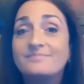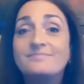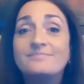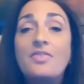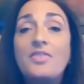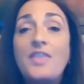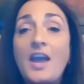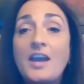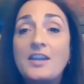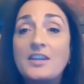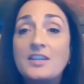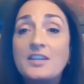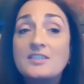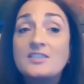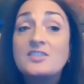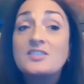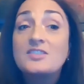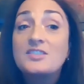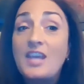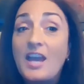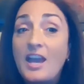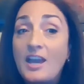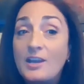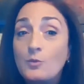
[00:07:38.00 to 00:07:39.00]
that is
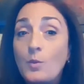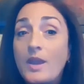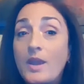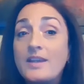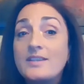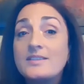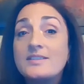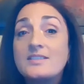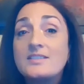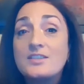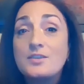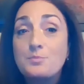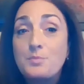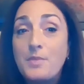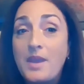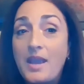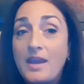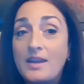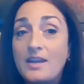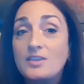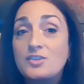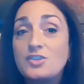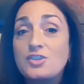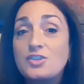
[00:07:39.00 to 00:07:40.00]
10 ways to
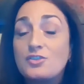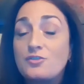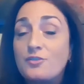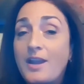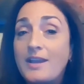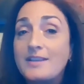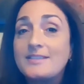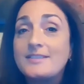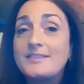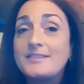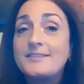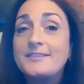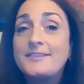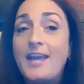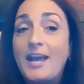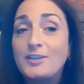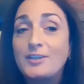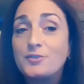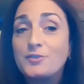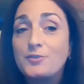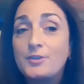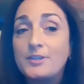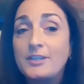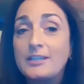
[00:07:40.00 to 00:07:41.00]
manage stress
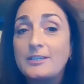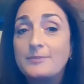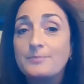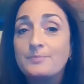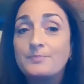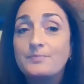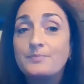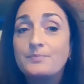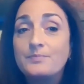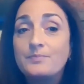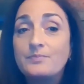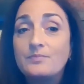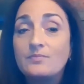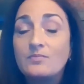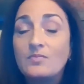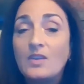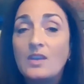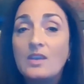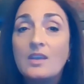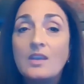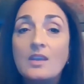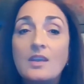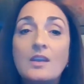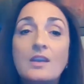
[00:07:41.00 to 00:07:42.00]
naturally
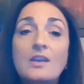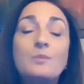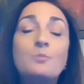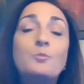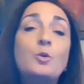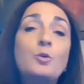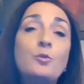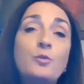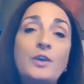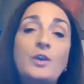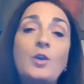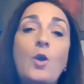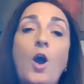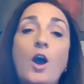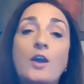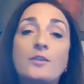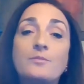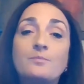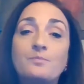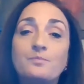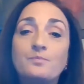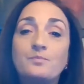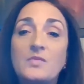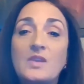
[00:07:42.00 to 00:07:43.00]
Moving
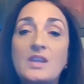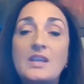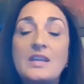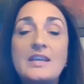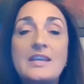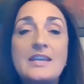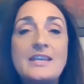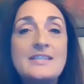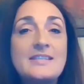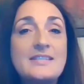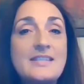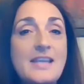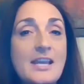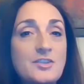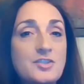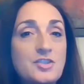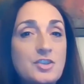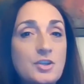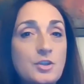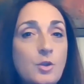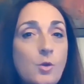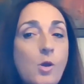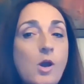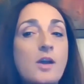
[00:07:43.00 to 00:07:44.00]
on,
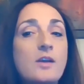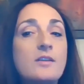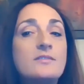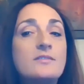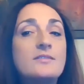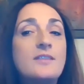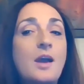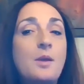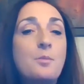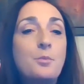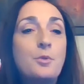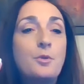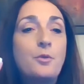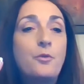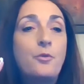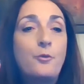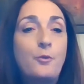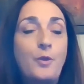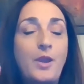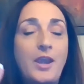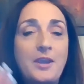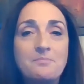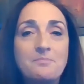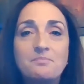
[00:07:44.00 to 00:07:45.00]
essential oil number
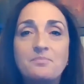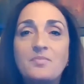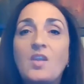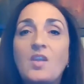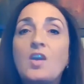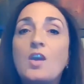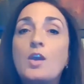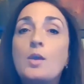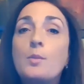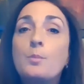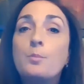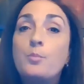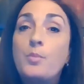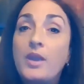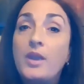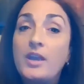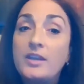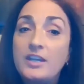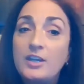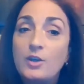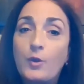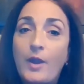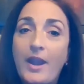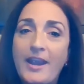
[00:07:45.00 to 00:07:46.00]
three,
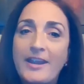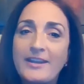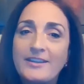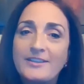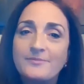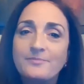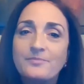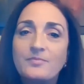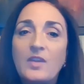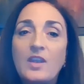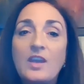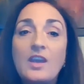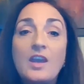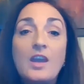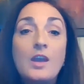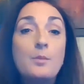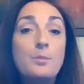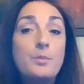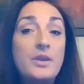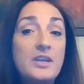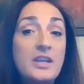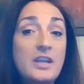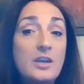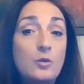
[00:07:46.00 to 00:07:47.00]
petit grain.
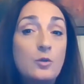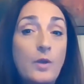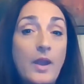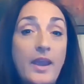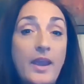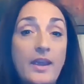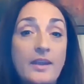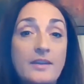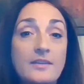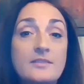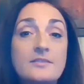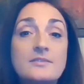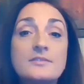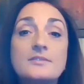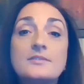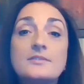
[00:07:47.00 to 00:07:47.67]
Petit grain,